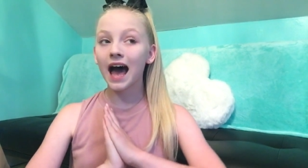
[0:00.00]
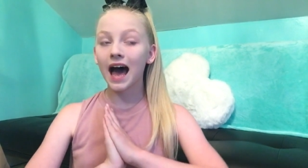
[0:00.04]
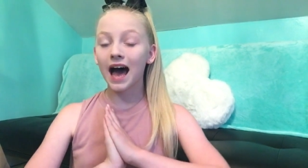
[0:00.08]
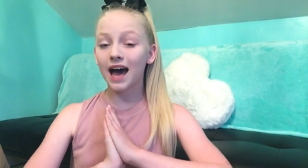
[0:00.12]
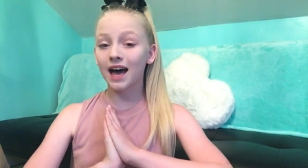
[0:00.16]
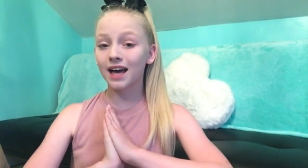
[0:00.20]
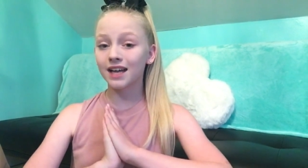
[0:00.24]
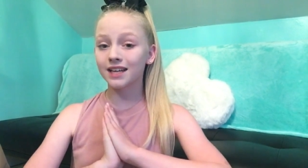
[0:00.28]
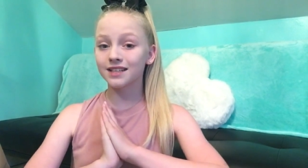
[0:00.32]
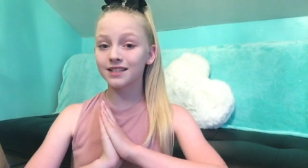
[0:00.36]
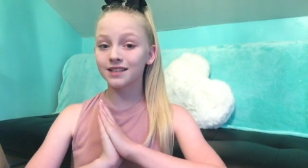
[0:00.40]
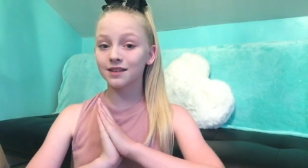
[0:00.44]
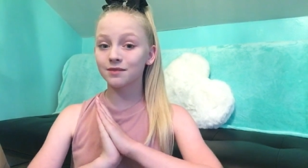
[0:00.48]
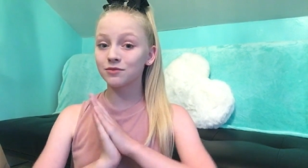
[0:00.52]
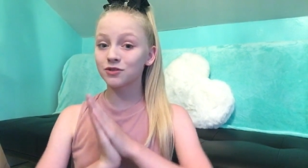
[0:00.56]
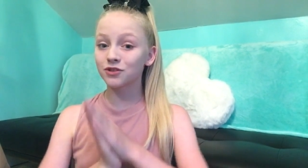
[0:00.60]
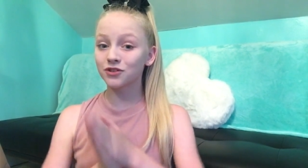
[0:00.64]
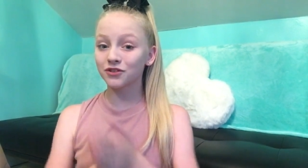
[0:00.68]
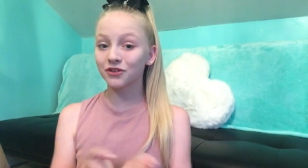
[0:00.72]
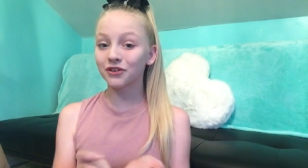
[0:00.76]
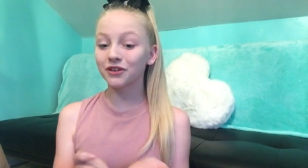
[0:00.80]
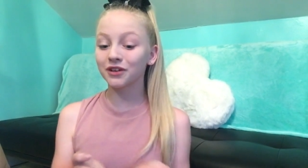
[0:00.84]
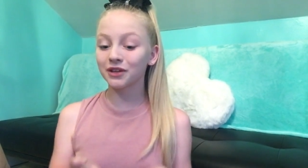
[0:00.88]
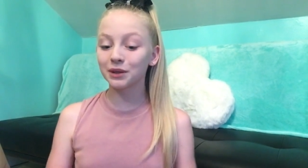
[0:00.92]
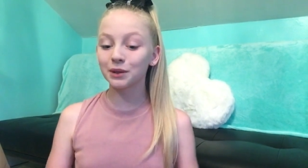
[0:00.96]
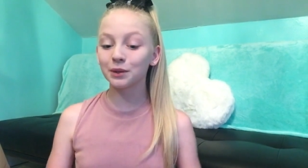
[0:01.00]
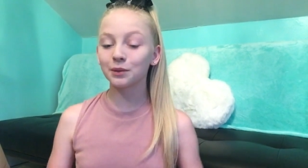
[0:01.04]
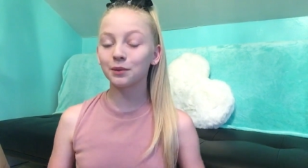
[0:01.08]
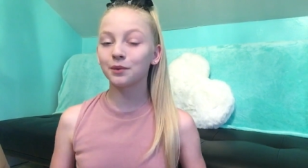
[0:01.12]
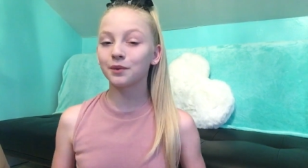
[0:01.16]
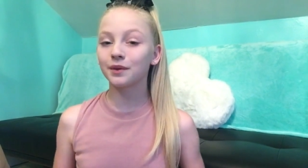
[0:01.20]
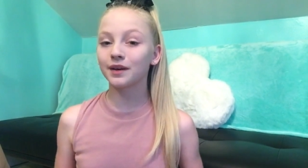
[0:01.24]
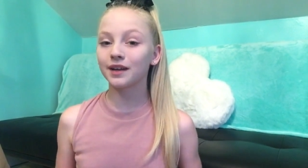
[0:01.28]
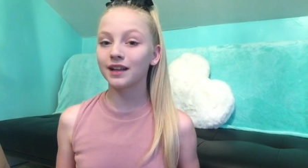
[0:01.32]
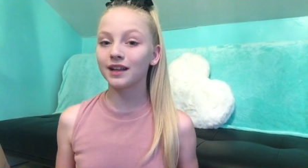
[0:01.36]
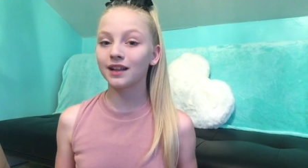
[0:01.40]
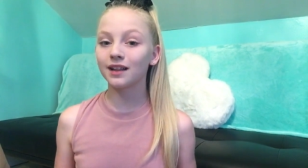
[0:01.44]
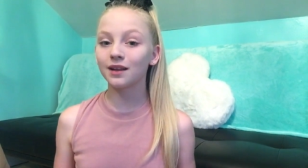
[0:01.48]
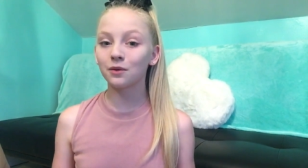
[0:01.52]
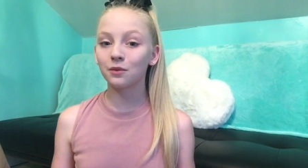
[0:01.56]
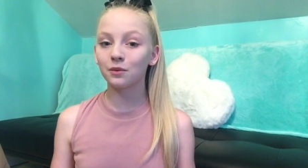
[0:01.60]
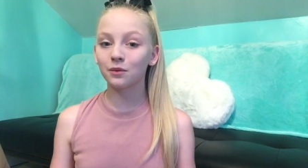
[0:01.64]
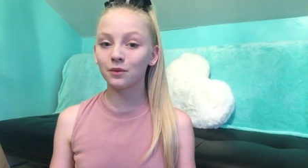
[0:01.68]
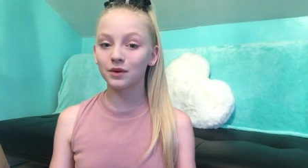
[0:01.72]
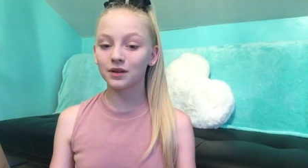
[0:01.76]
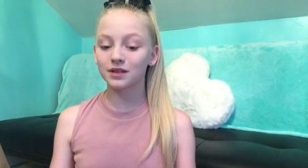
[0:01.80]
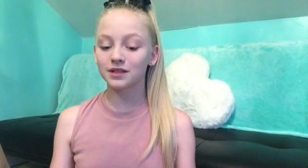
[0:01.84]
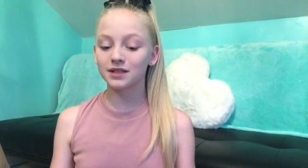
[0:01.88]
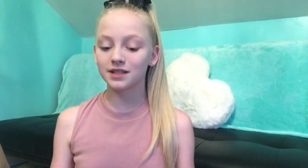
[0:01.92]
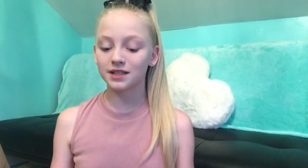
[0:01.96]
and I'm sure you will
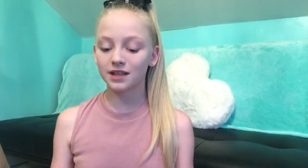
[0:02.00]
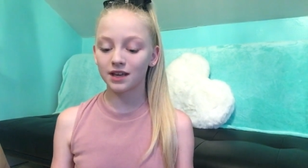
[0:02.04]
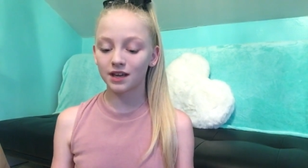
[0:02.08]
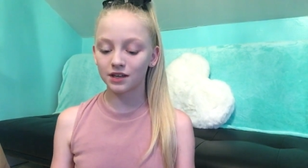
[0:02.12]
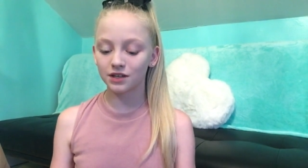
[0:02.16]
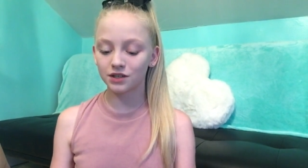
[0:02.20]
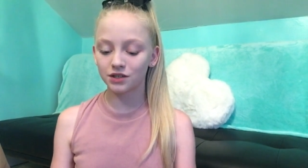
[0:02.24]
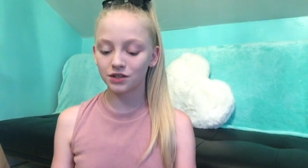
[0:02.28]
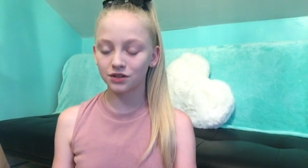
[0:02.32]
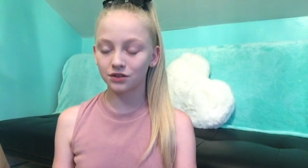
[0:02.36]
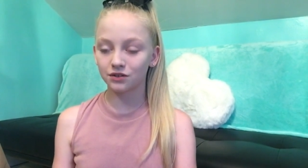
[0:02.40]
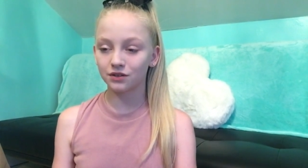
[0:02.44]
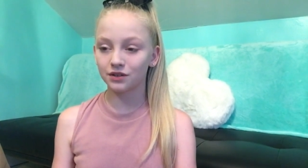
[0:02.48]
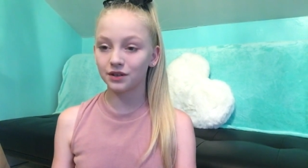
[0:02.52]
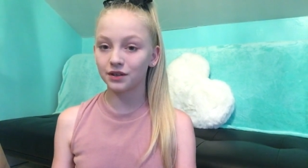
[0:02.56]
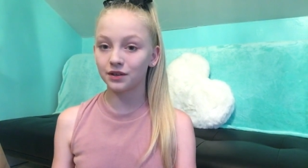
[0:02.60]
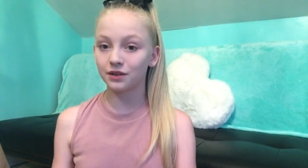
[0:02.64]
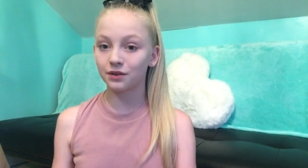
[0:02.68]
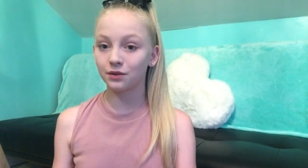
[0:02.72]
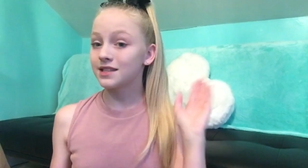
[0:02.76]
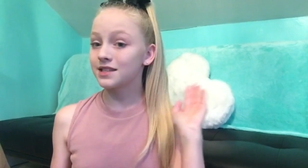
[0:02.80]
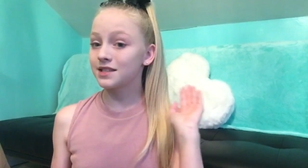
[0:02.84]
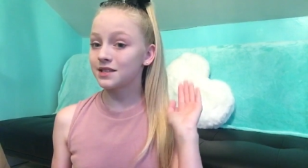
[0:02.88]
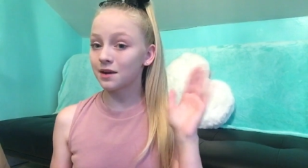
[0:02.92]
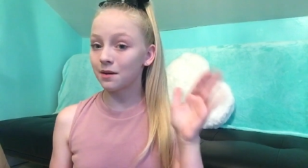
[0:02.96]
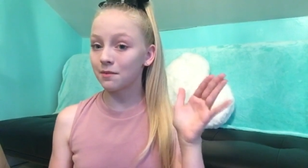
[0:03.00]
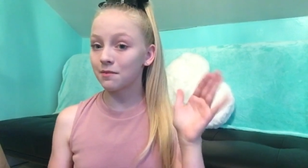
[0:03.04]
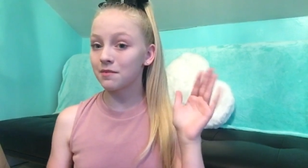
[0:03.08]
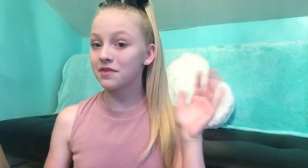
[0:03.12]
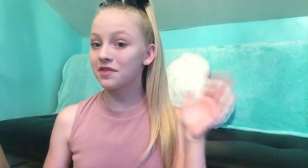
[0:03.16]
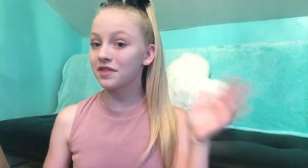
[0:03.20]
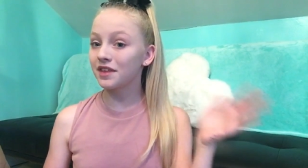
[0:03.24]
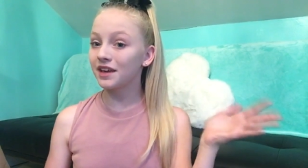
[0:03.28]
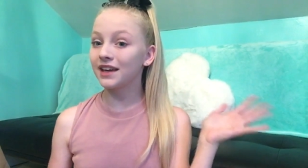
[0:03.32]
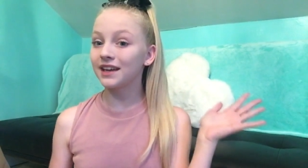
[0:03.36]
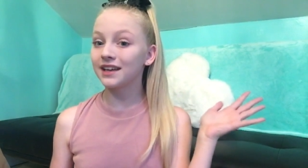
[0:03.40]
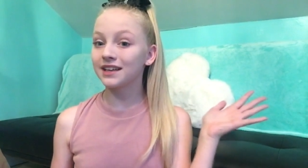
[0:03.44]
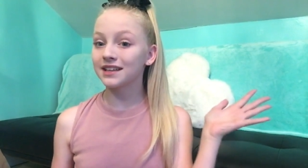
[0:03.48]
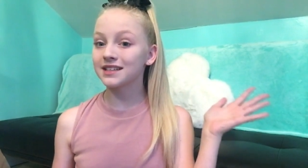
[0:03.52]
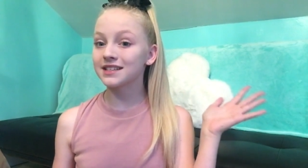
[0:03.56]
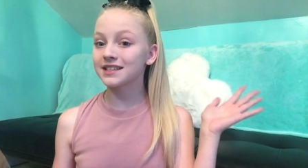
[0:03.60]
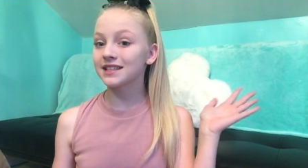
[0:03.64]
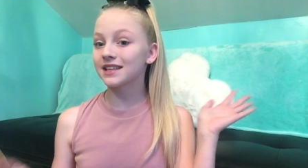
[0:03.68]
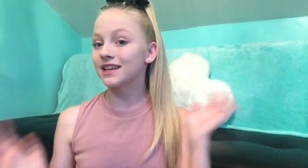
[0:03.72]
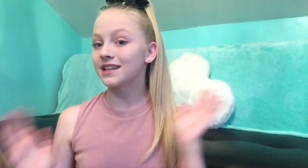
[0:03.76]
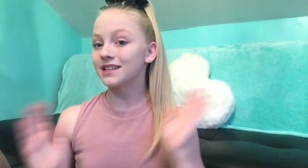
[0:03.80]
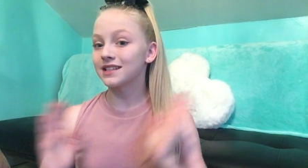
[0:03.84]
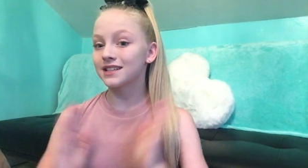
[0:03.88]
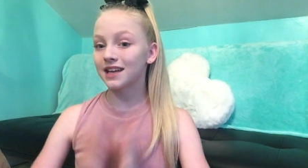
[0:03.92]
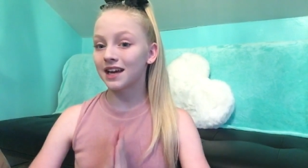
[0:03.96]
once I show you some things
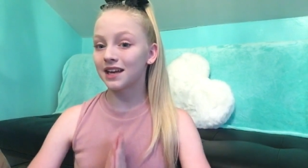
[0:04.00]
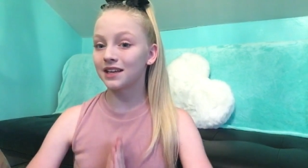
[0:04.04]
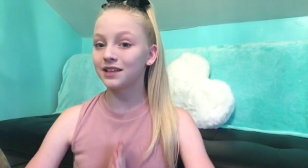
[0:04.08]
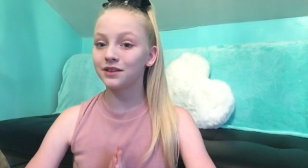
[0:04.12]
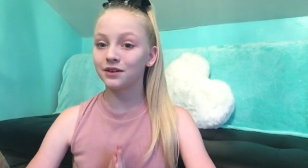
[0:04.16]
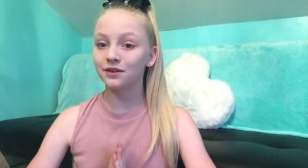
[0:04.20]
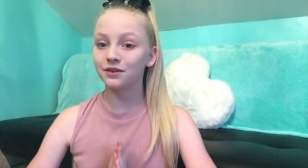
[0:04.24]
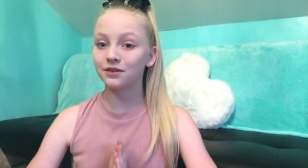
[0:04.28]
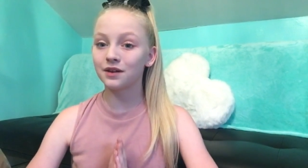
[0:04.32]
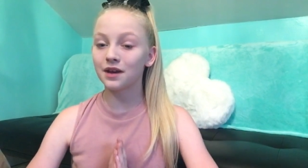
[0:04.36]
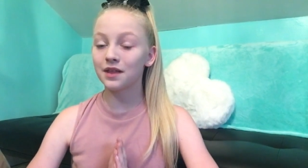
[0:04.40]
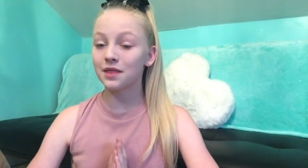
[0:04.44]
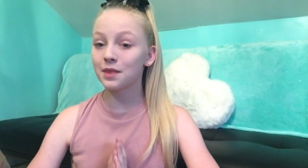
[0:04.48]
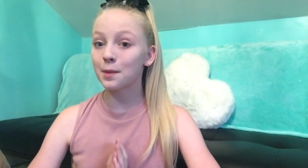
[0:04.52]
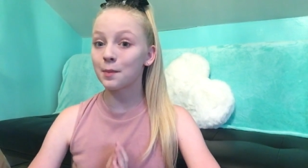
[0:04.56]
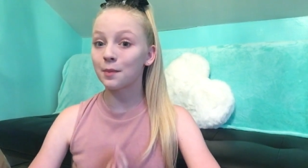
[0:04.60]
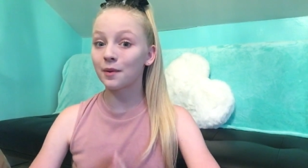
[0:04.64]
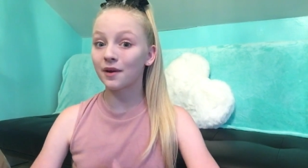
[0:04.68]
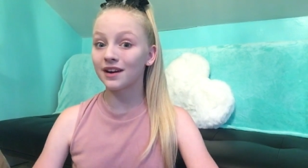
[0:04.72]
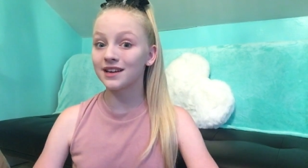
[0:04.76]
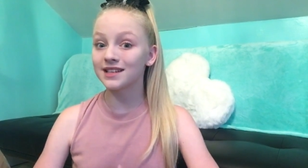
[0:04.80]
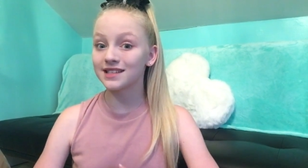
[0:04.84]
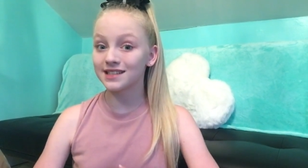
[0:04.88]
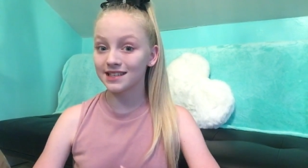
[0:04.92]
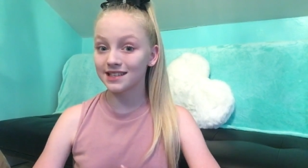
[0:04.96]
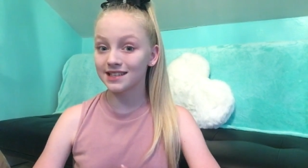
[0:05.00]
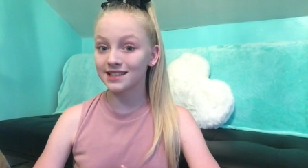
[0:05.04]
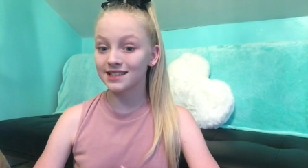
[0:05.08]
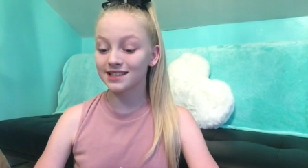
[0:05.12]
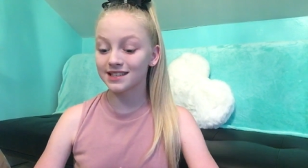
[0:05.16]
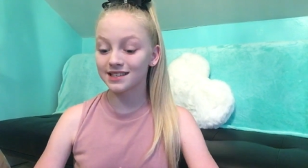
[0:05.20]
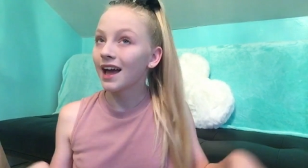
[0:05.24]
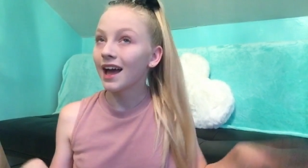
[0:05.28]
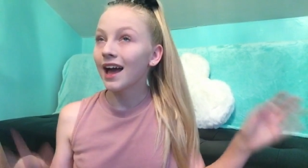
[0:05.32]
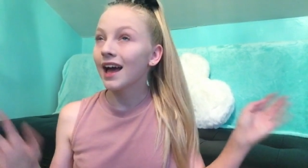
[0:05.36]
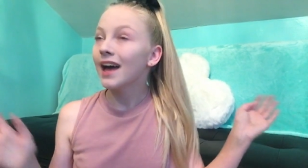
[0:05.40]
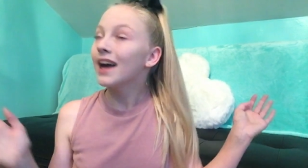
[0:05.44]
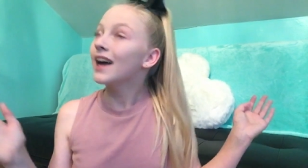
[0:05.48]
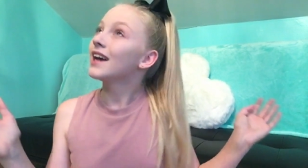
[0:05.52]
and tell you the prices.